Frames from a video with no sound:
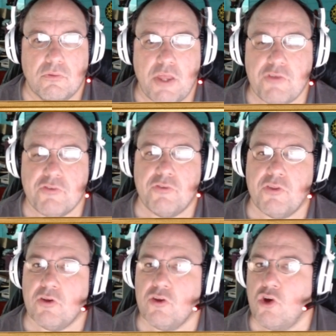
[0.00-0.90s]
Isn't
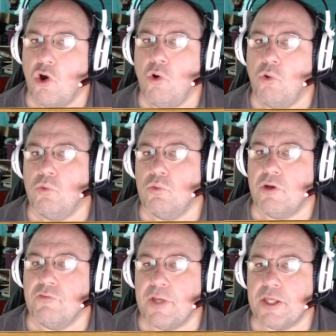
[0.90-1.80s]
the goal
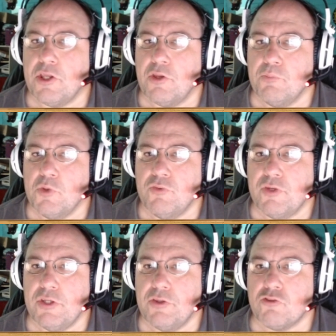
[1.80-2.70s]
of making a
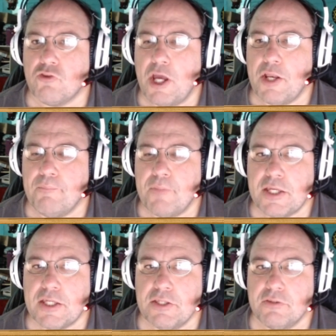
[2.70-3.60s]
movie to try to
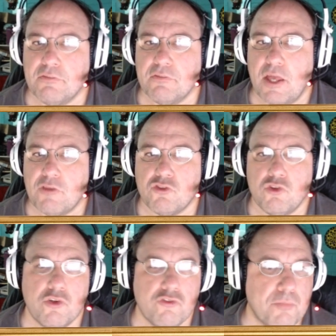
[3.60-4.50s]
make it as
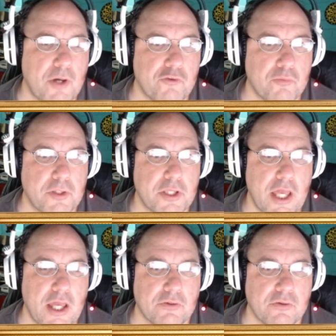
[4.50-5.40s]
good as you possibly can?